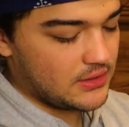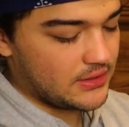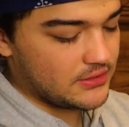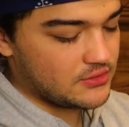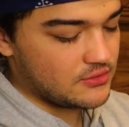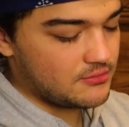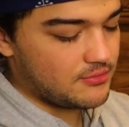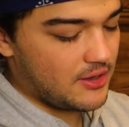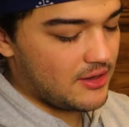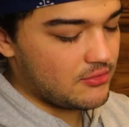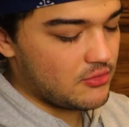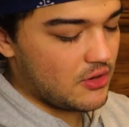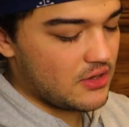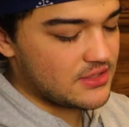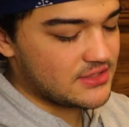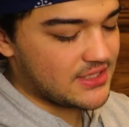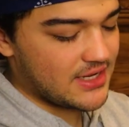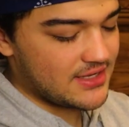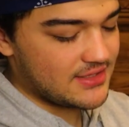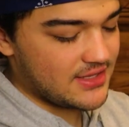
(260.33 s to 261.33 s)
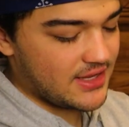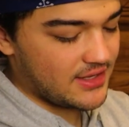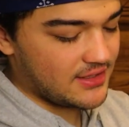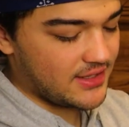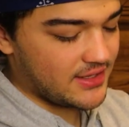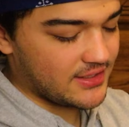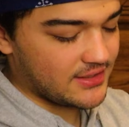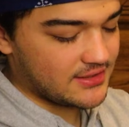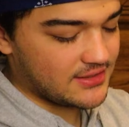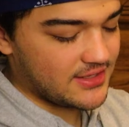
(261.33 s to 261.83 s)
Yeah, dude, Bob Ross had that
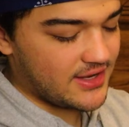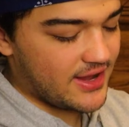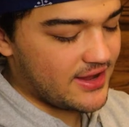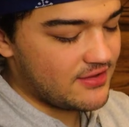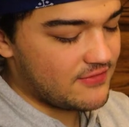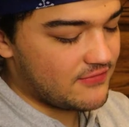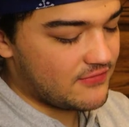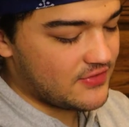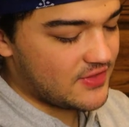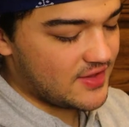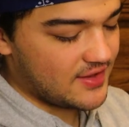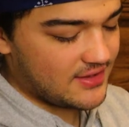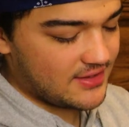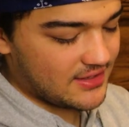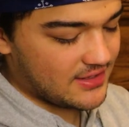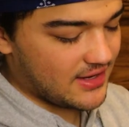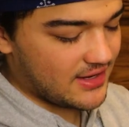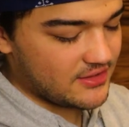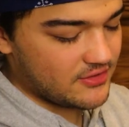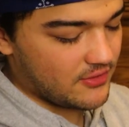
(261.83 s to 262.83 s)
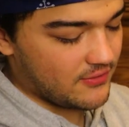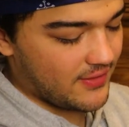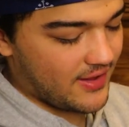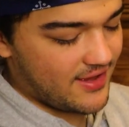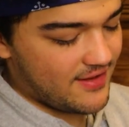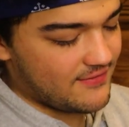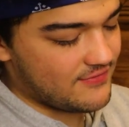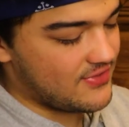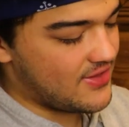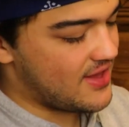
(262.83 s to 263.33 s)
like knife thing and I don't
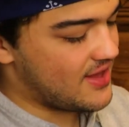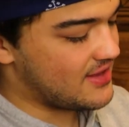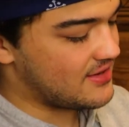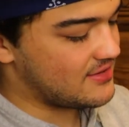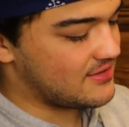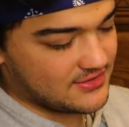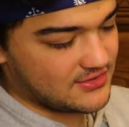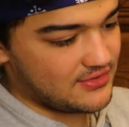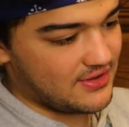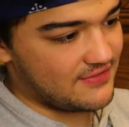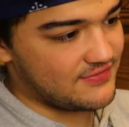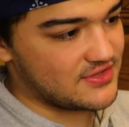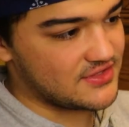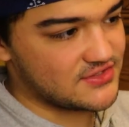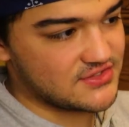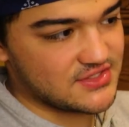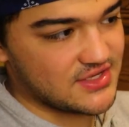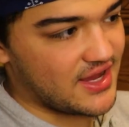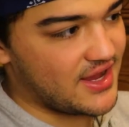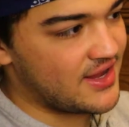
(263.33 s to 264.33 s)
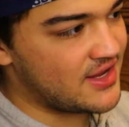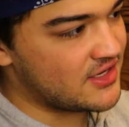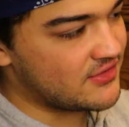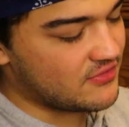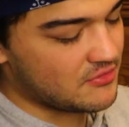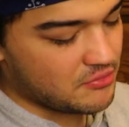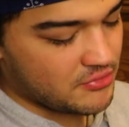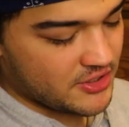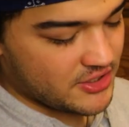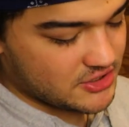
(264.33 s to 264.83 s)
have that. I do have the side of
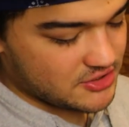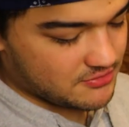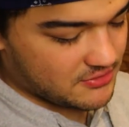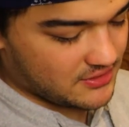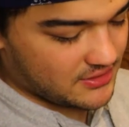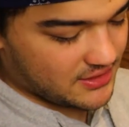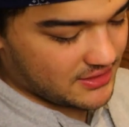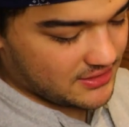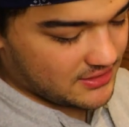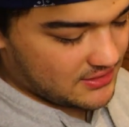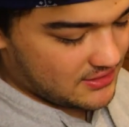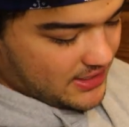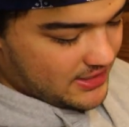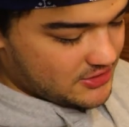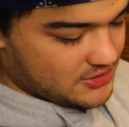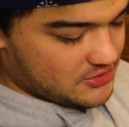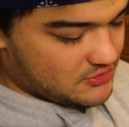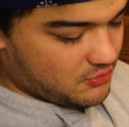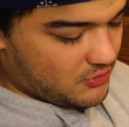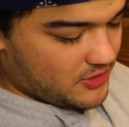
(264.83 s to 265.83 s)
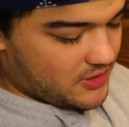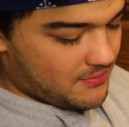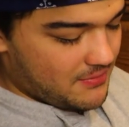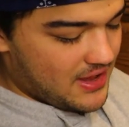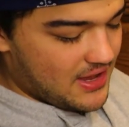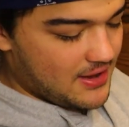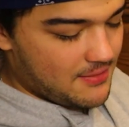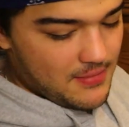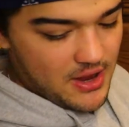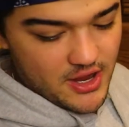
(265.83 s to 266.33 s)
a brush, but like, I just wanna
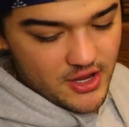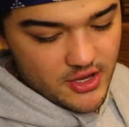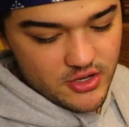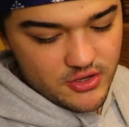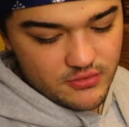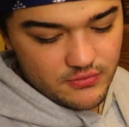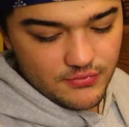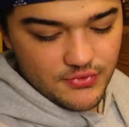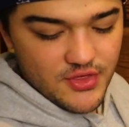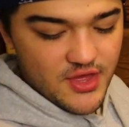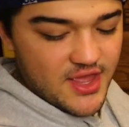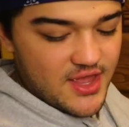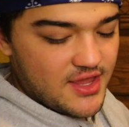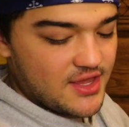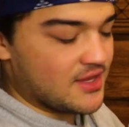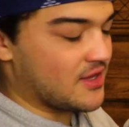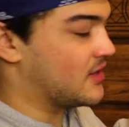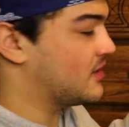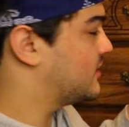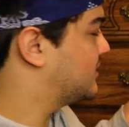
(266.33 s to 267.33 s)
make my own thing.